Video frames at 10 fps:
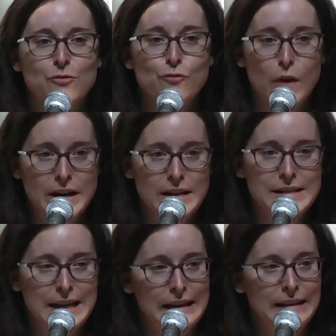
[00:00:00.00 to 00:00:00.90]
rainy
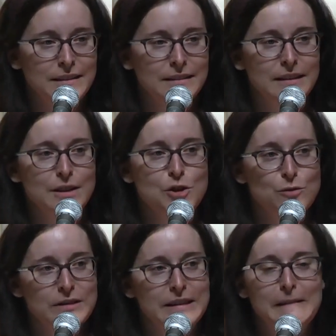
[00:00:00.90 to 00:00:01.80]
day in
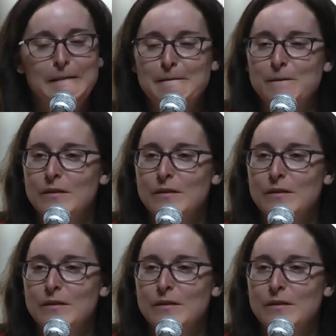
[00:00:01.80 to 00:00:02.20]
Houston